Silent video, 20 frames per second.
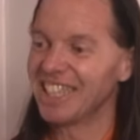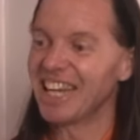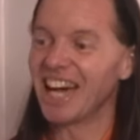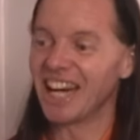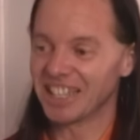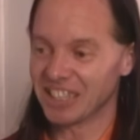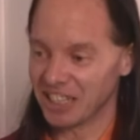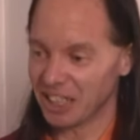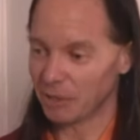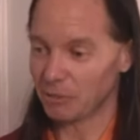
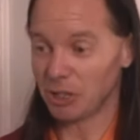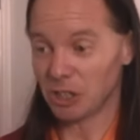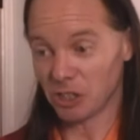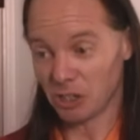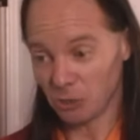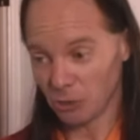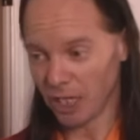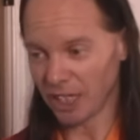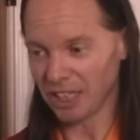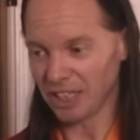Yeah, seeing
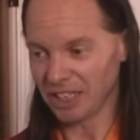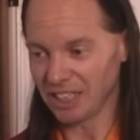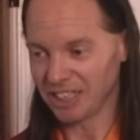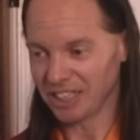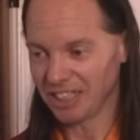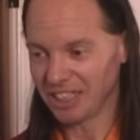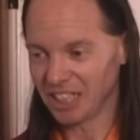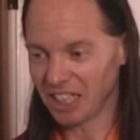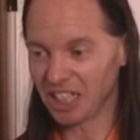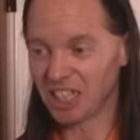emptiness
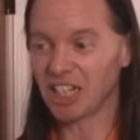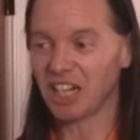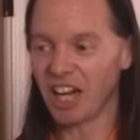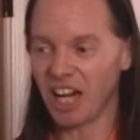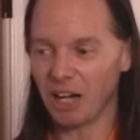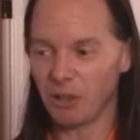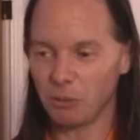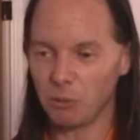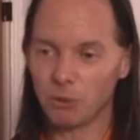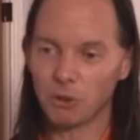directly. Getting
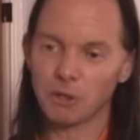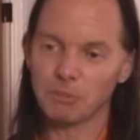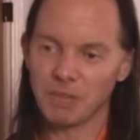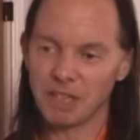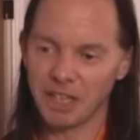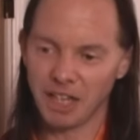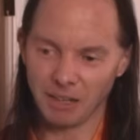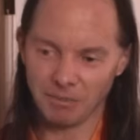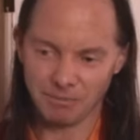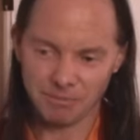hot,
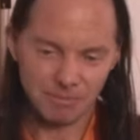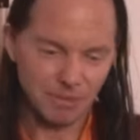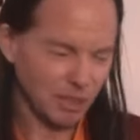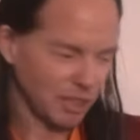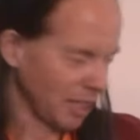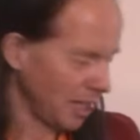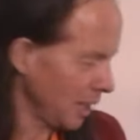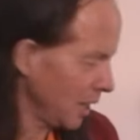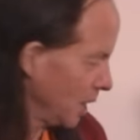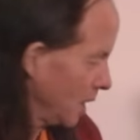warming up,
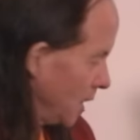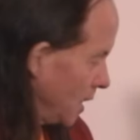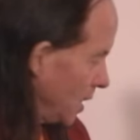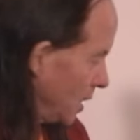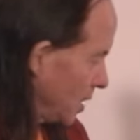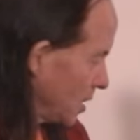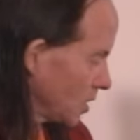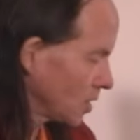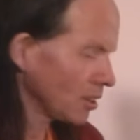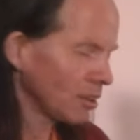okay?
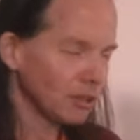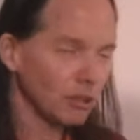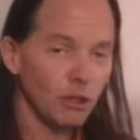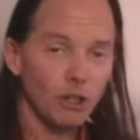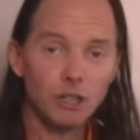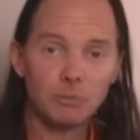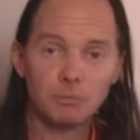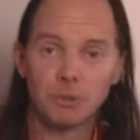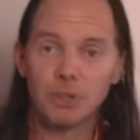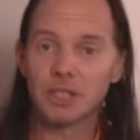So
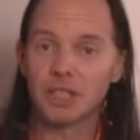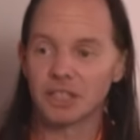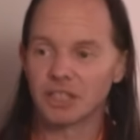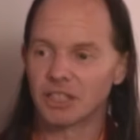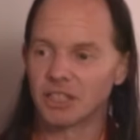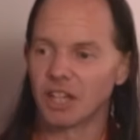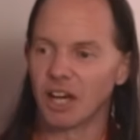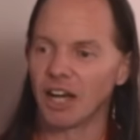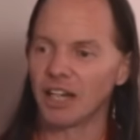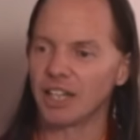Lord Buddha
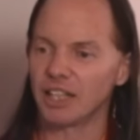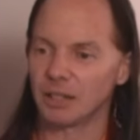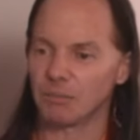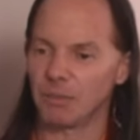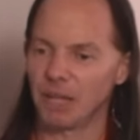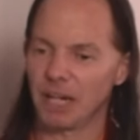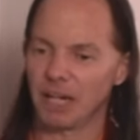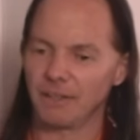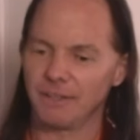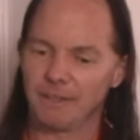is talking
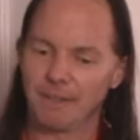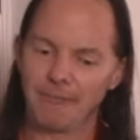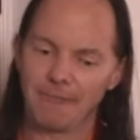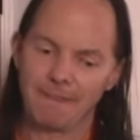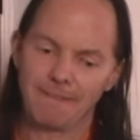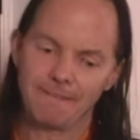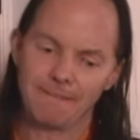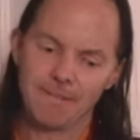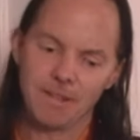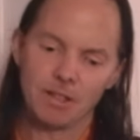about
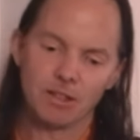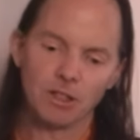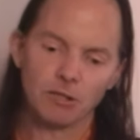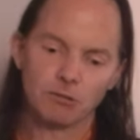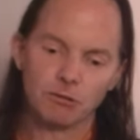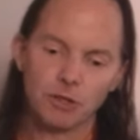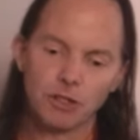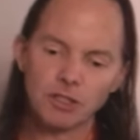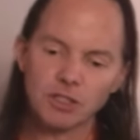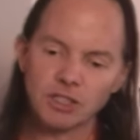the
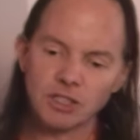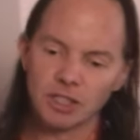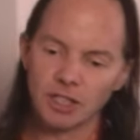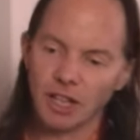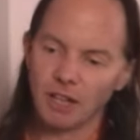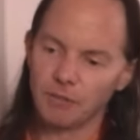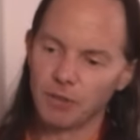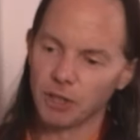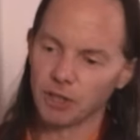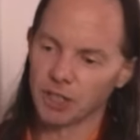first
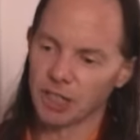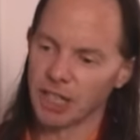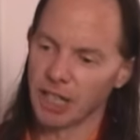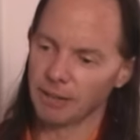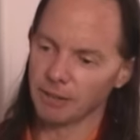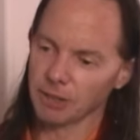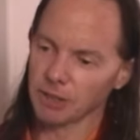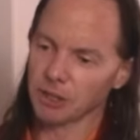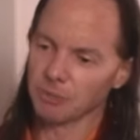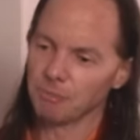of those
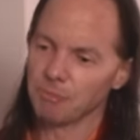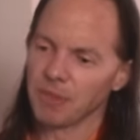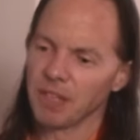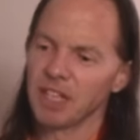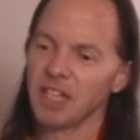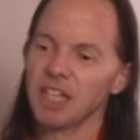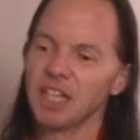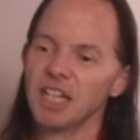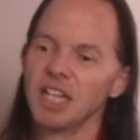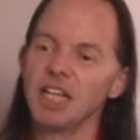levels.
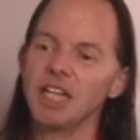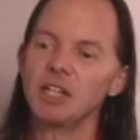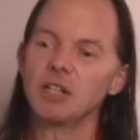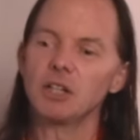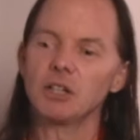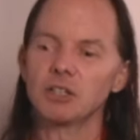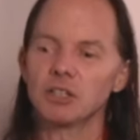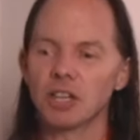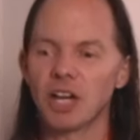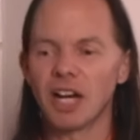He
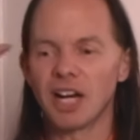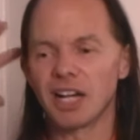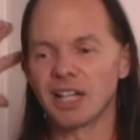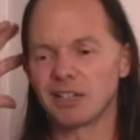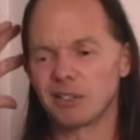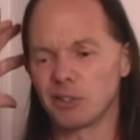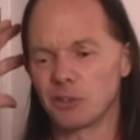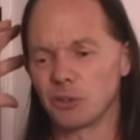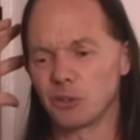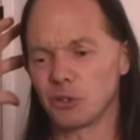goes
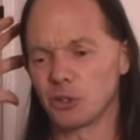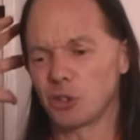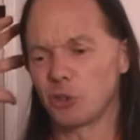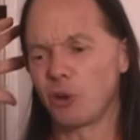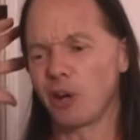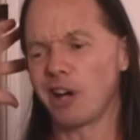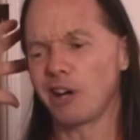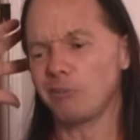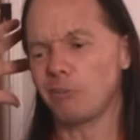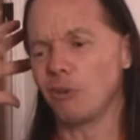on through
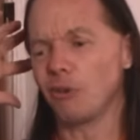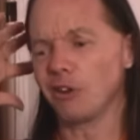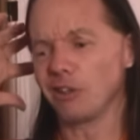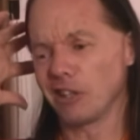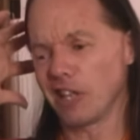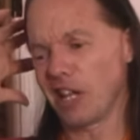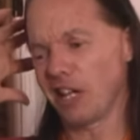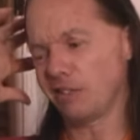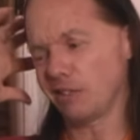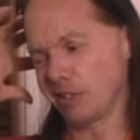12 more
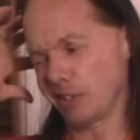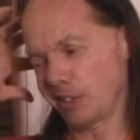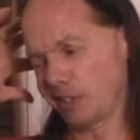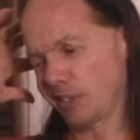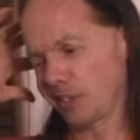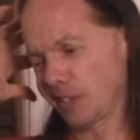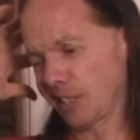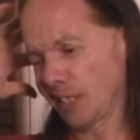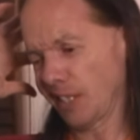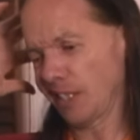
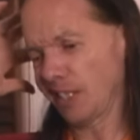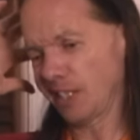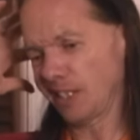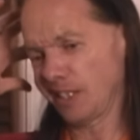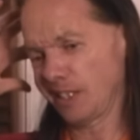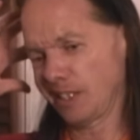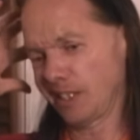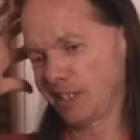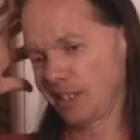levels, okay?